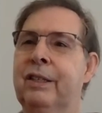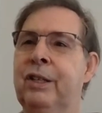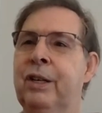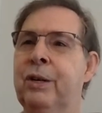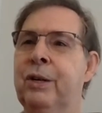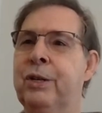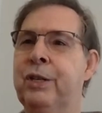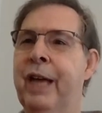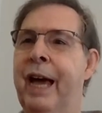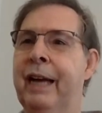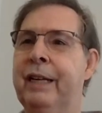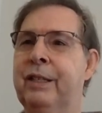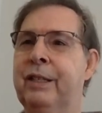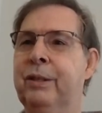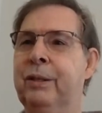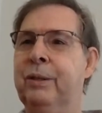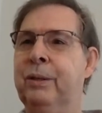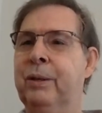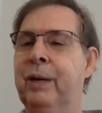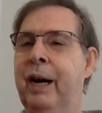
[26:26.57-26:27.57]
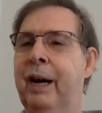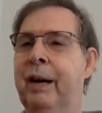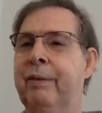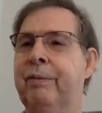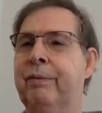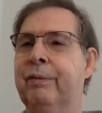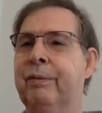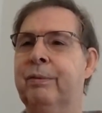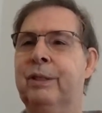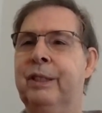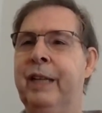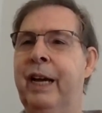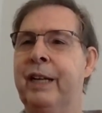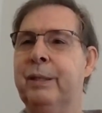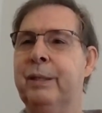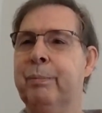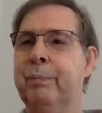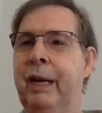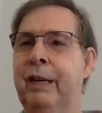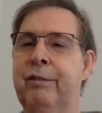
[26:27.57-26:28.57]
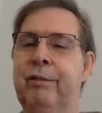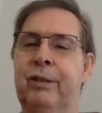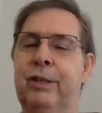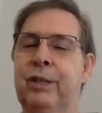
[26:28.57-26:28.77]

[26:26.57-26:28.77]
use that to state some boundary